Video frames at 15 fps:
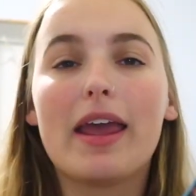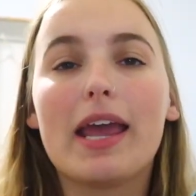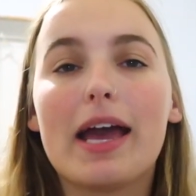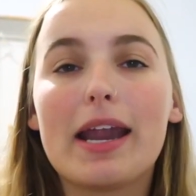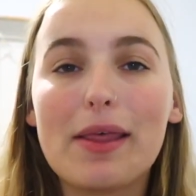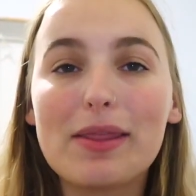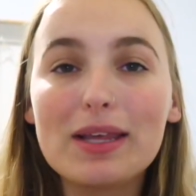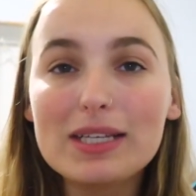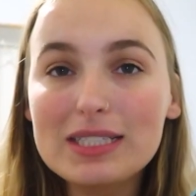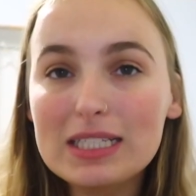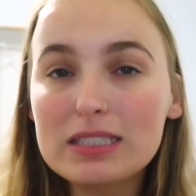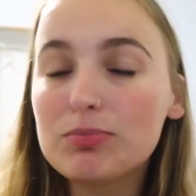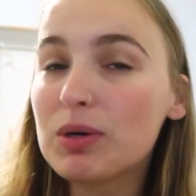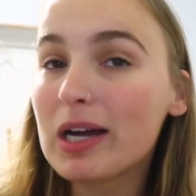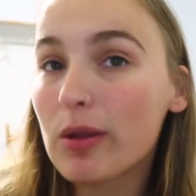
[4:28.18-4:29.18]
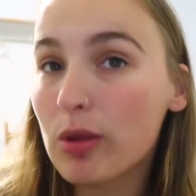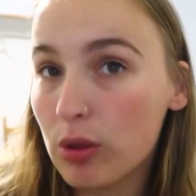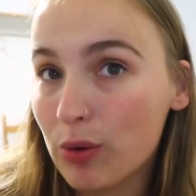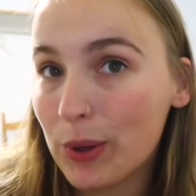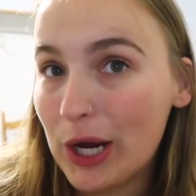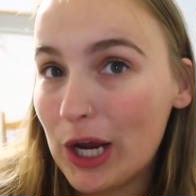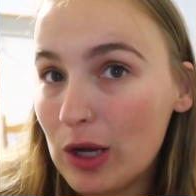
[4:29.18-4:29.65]
and this is book
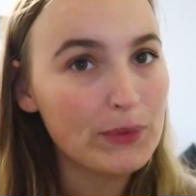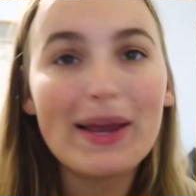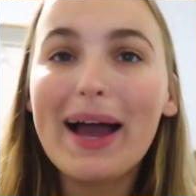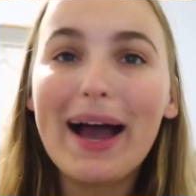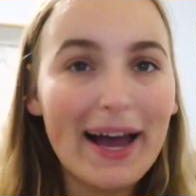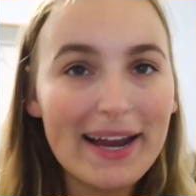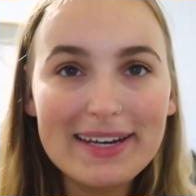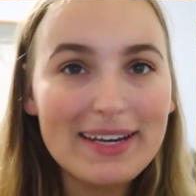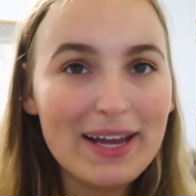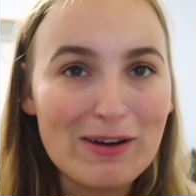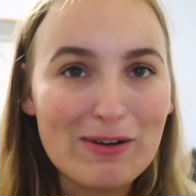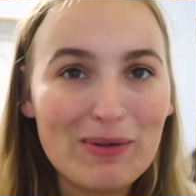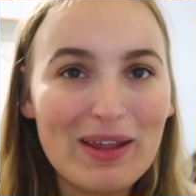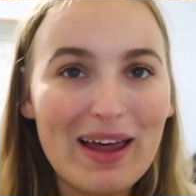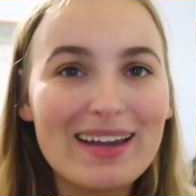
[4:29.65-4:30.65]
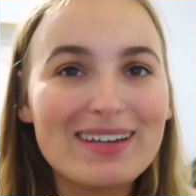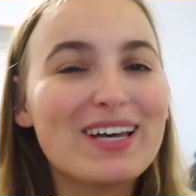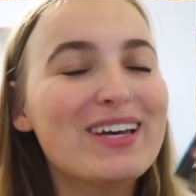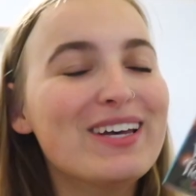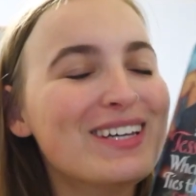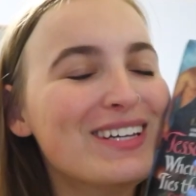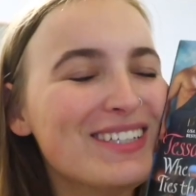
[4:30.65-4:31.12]
3. I did not know that.
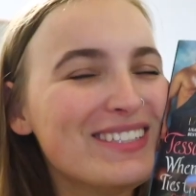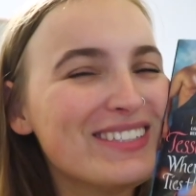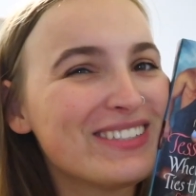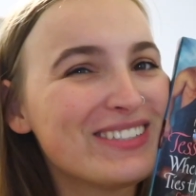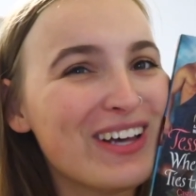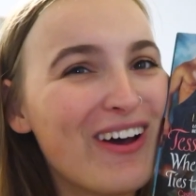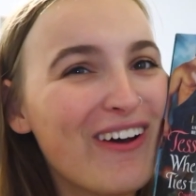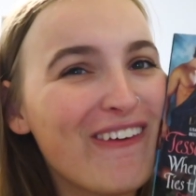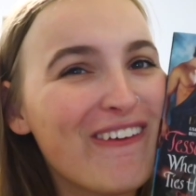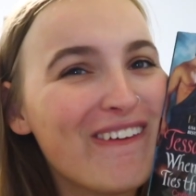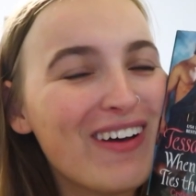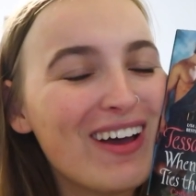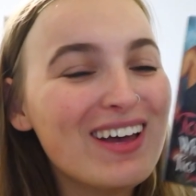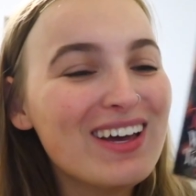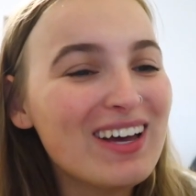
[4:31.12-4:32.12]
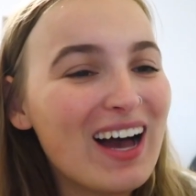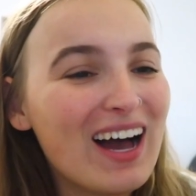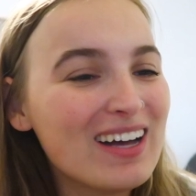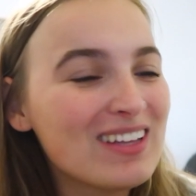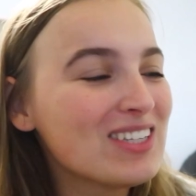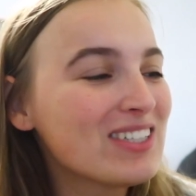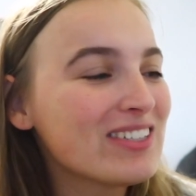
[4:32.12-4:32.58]
So
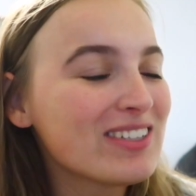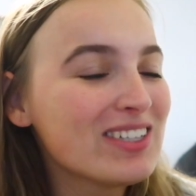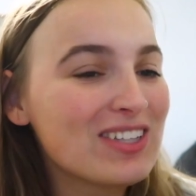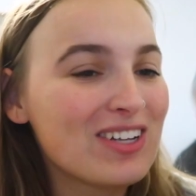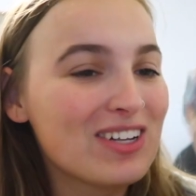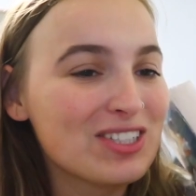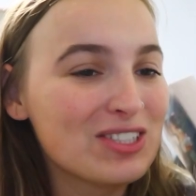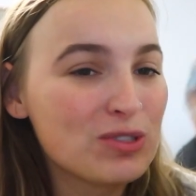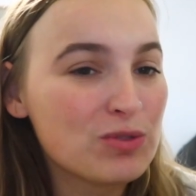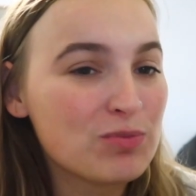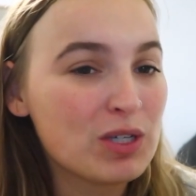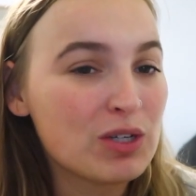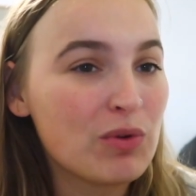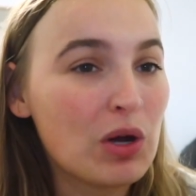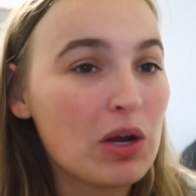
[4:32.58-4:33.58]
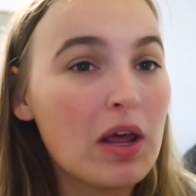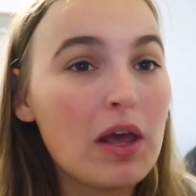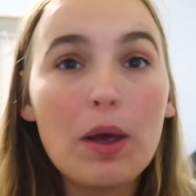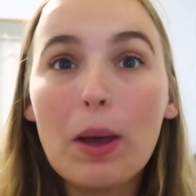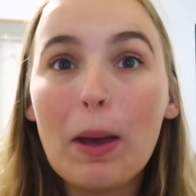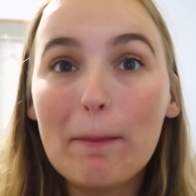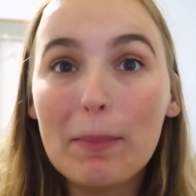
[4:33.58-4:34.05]
I literally thought this was book 1,
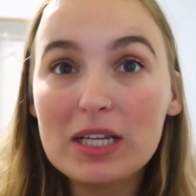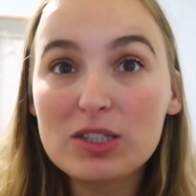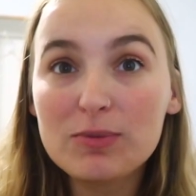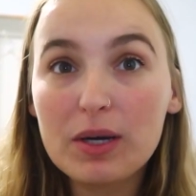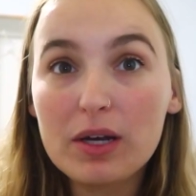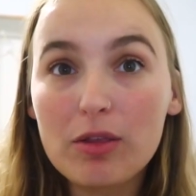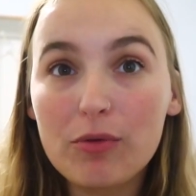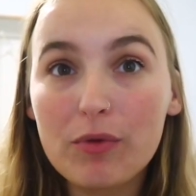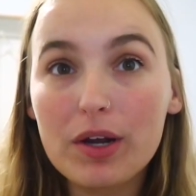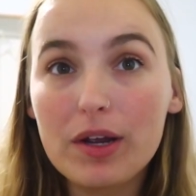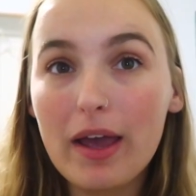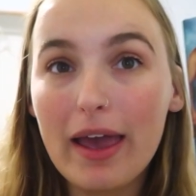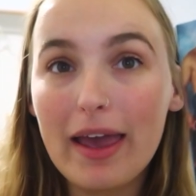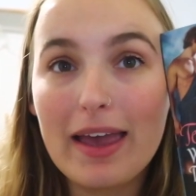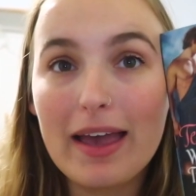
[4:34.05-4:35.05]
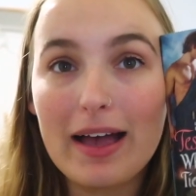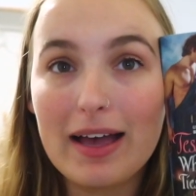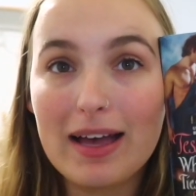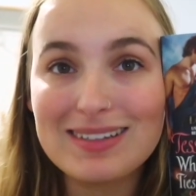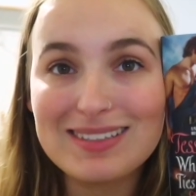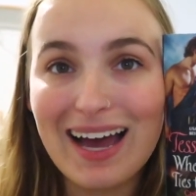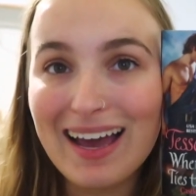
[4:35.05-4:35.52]
but it's book 3
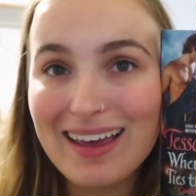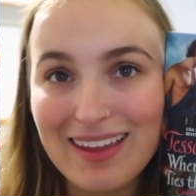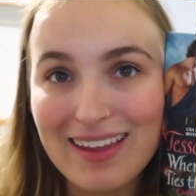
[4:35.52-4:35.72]
and I